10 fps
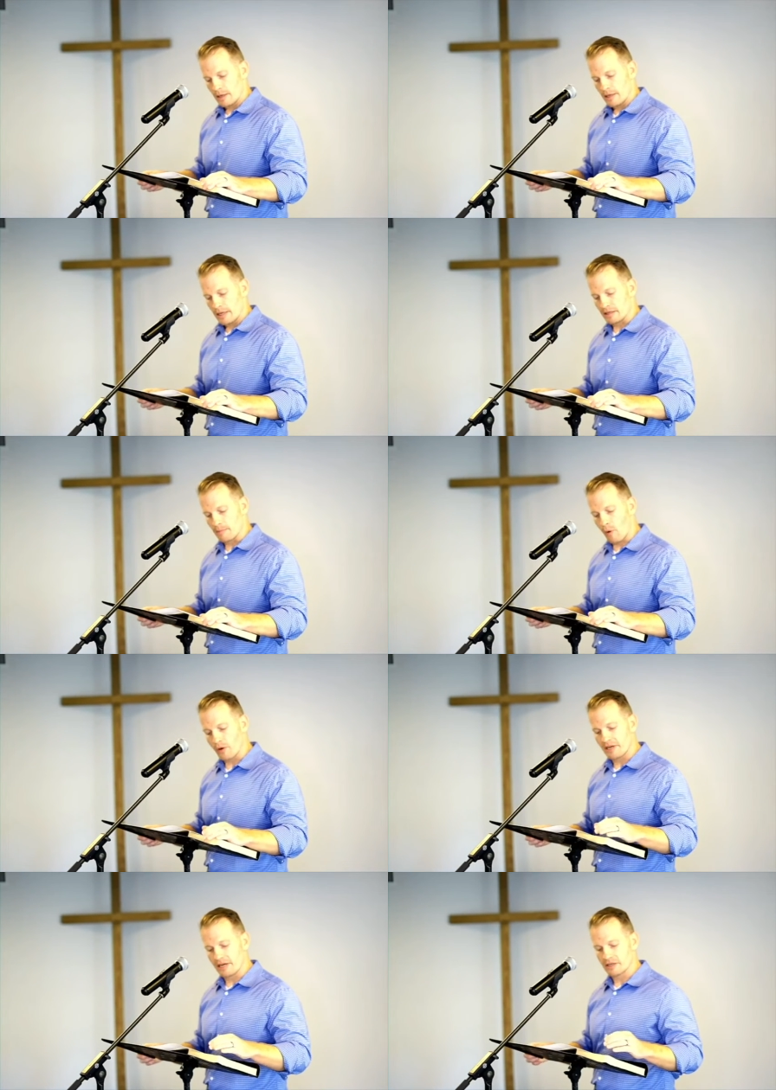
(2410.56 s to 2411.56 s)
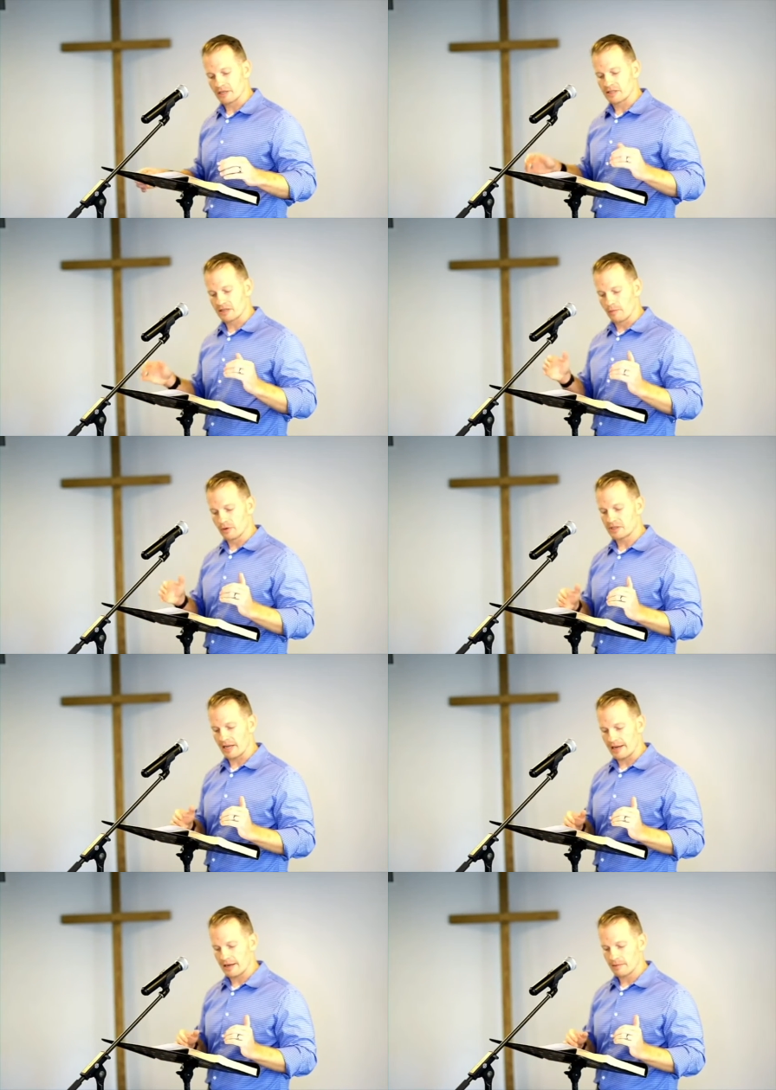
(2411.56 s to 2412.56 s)
It's important here because some will
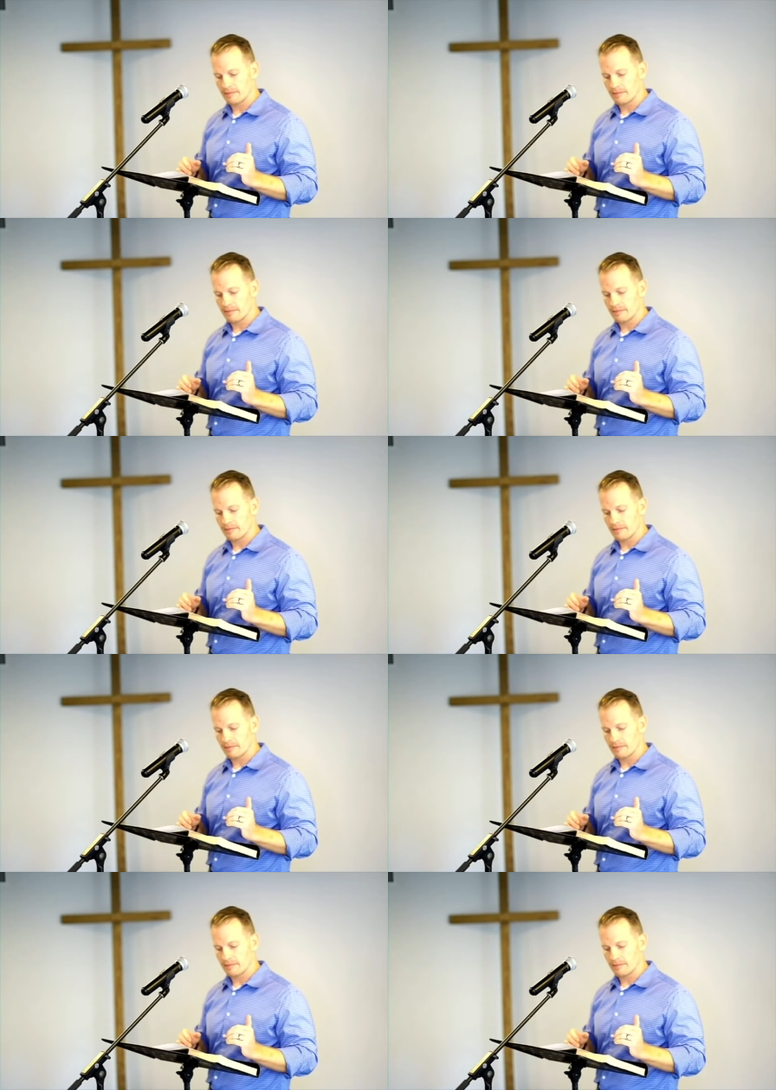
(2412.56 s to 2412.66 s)
say